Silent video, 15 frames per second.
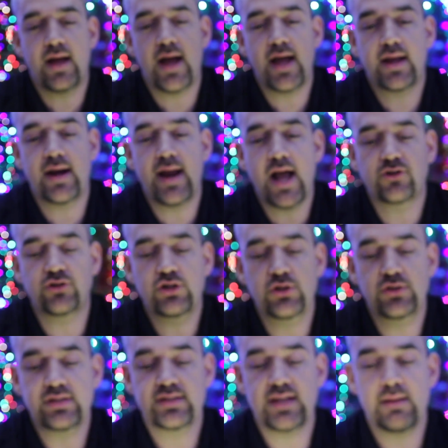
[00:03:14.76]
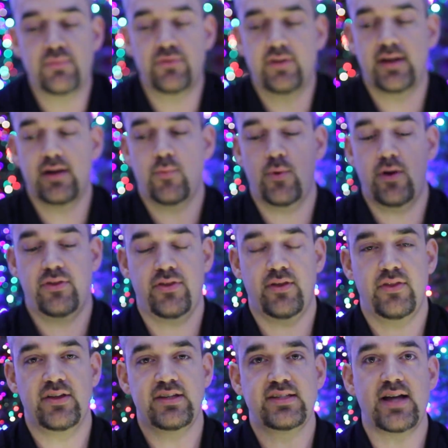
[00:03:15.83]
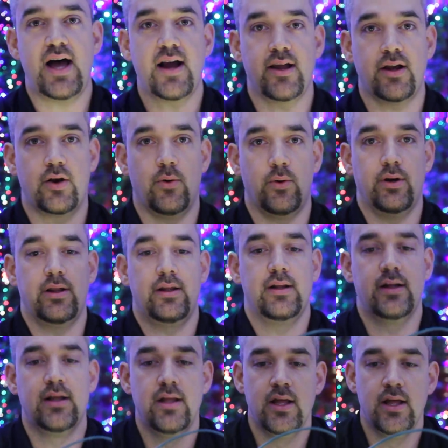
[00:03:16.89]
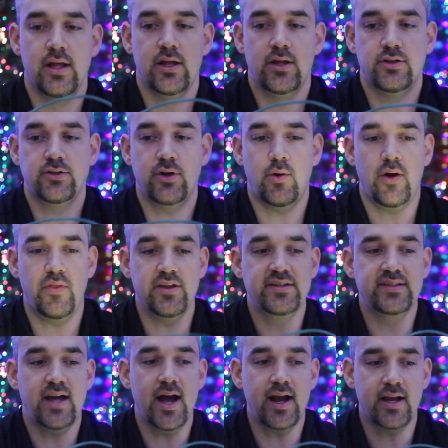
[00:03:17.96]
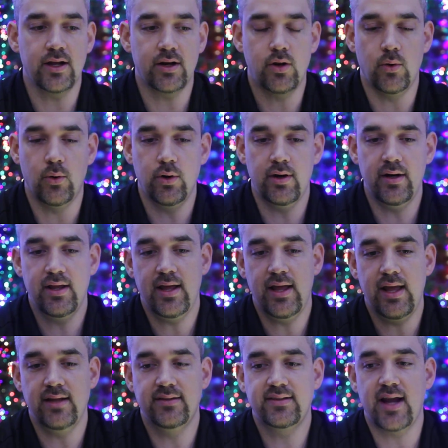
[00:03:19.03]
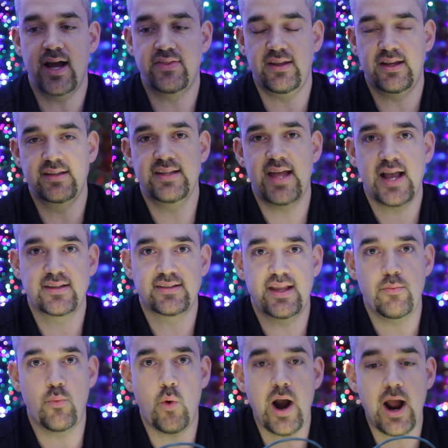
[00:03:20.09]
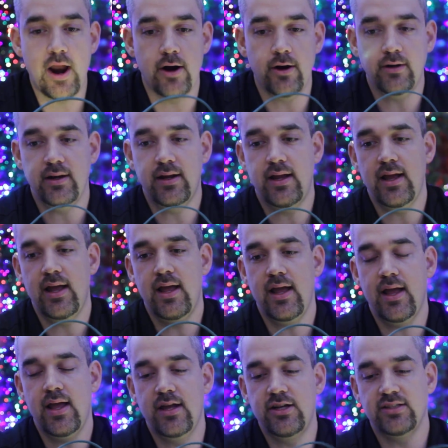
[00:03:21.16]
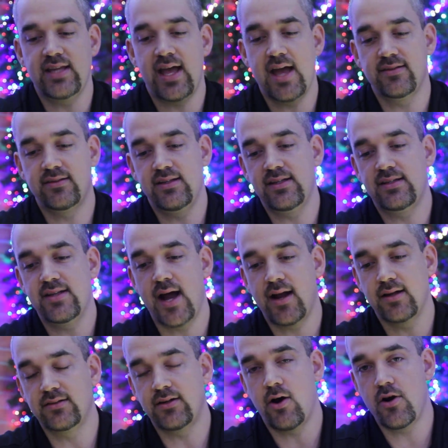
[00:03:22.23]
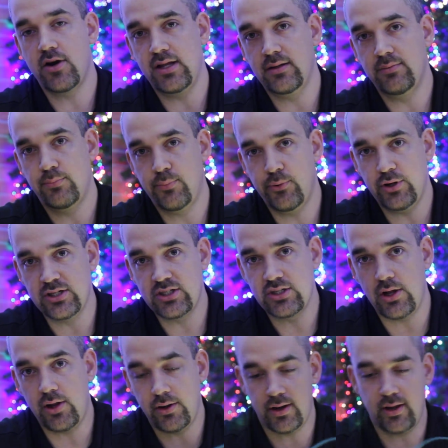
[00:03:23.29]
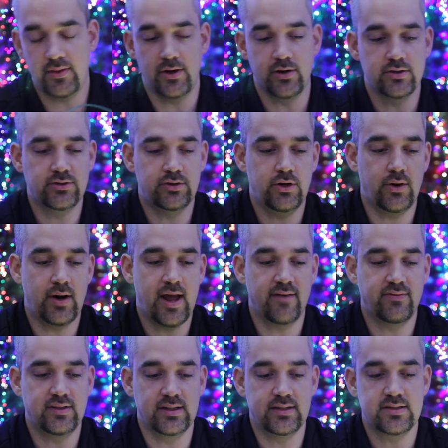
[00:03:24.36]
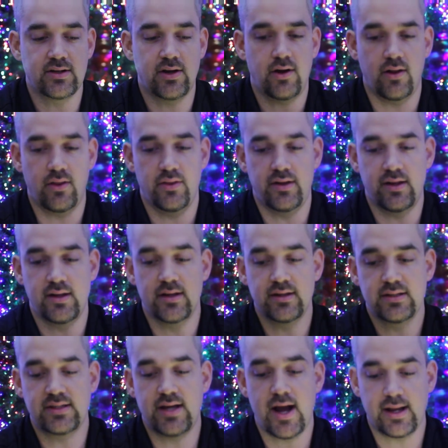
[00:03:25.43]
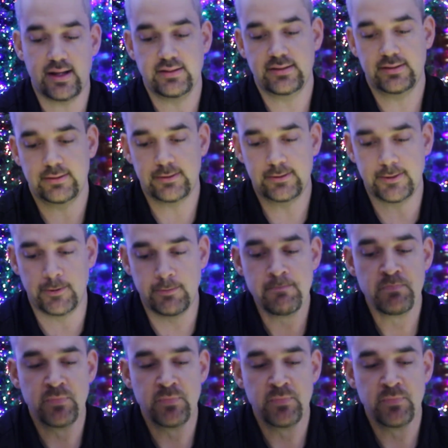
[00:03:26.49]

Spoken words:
I can actually do the same thing with the socket cord. So on the socket cord, it's got the exact same wire. It just has the sockets already pre-installed on there, so you don't have to install the sockets. And so